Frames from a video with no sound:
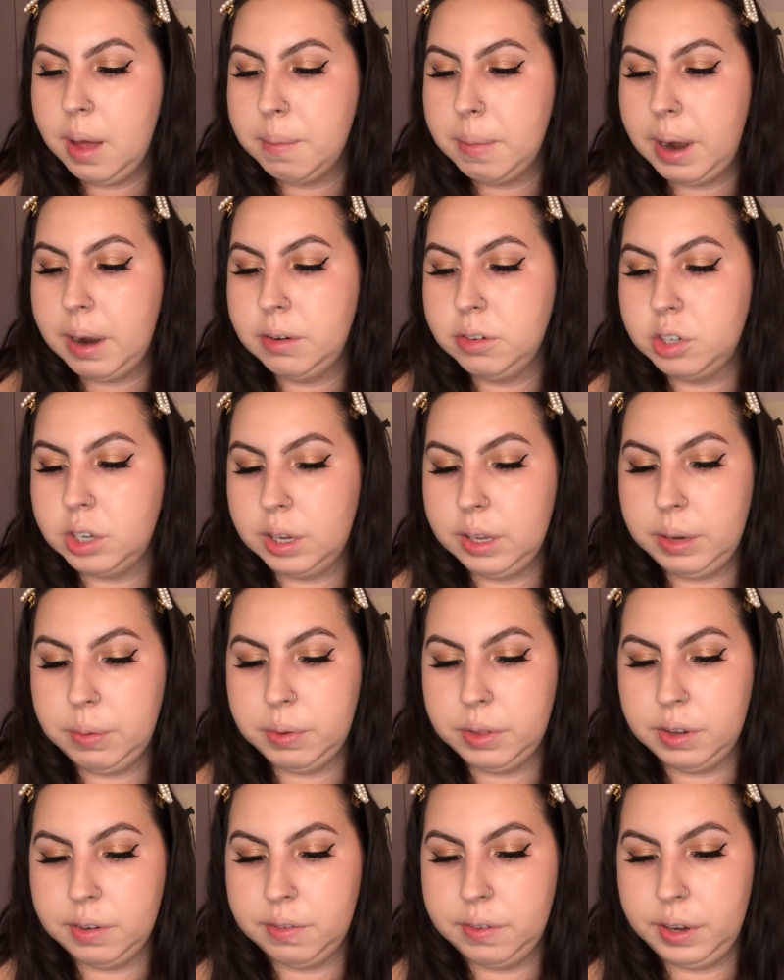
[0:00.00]
Paddle gently
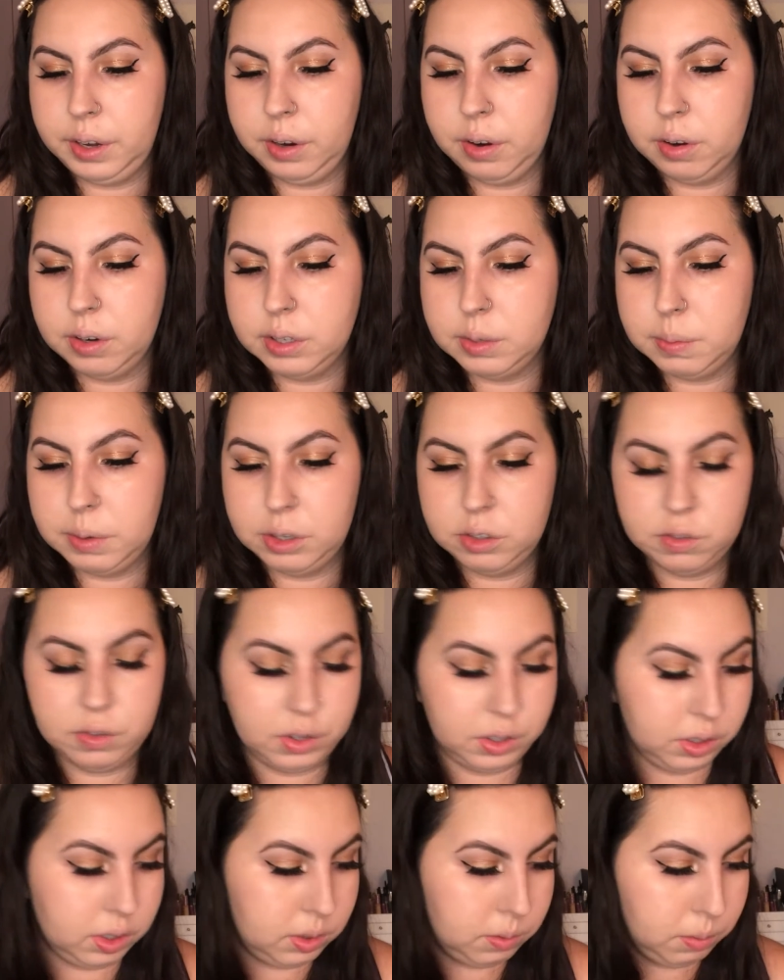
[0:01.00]
with your finger or sponge
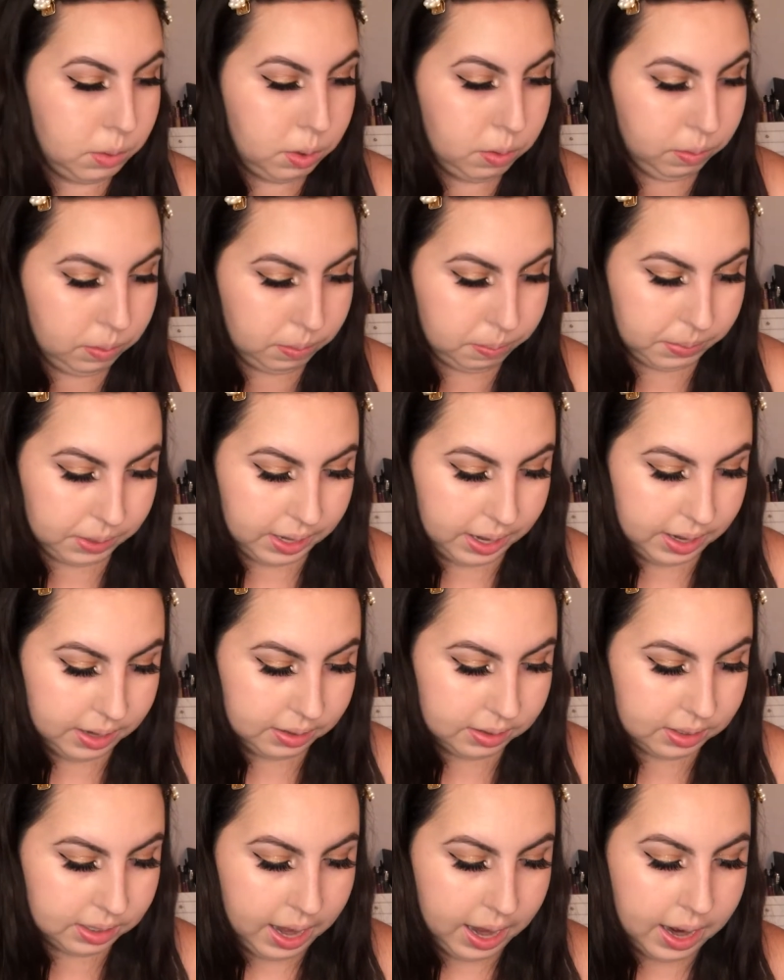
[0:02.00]
for a smooth
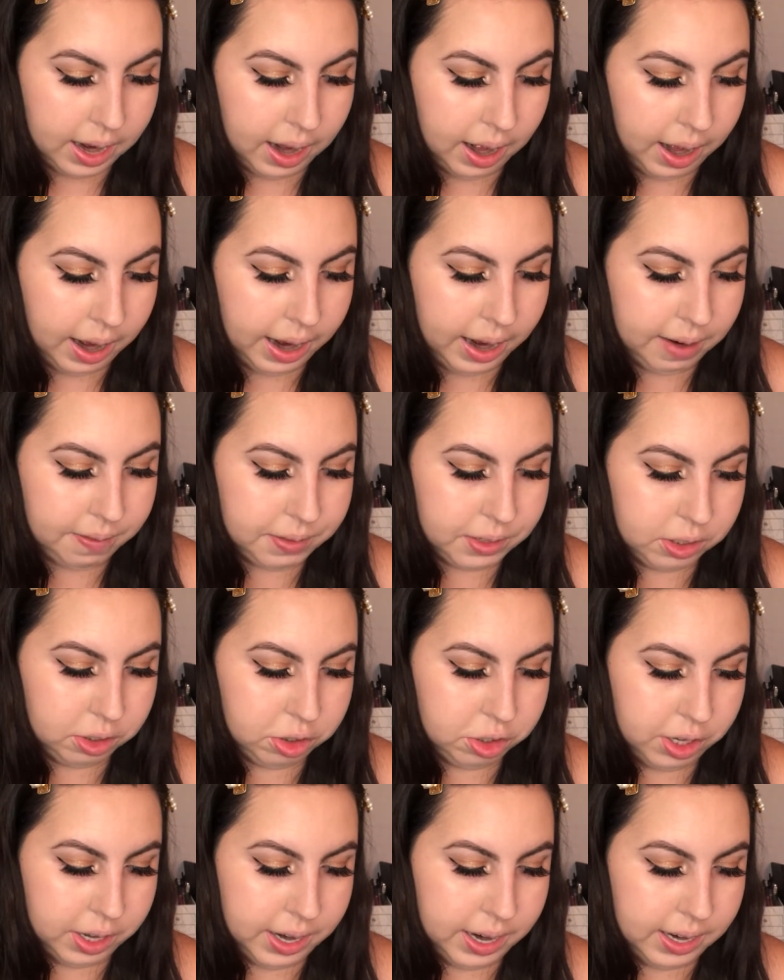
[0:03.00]
blend. And I have the
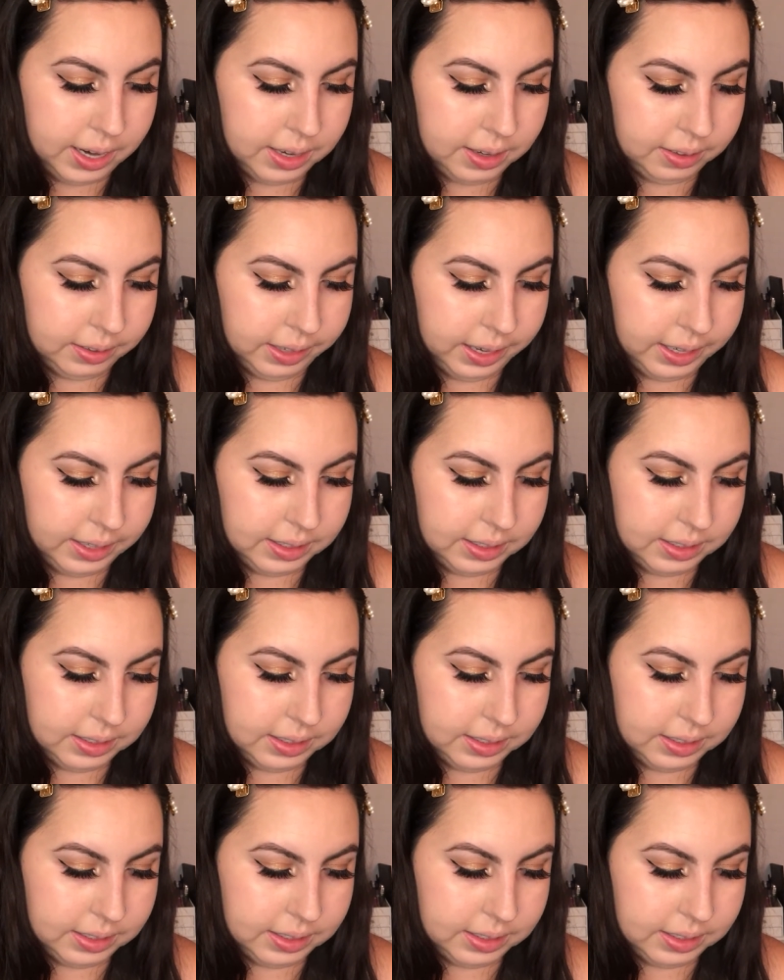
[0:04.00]
shade Light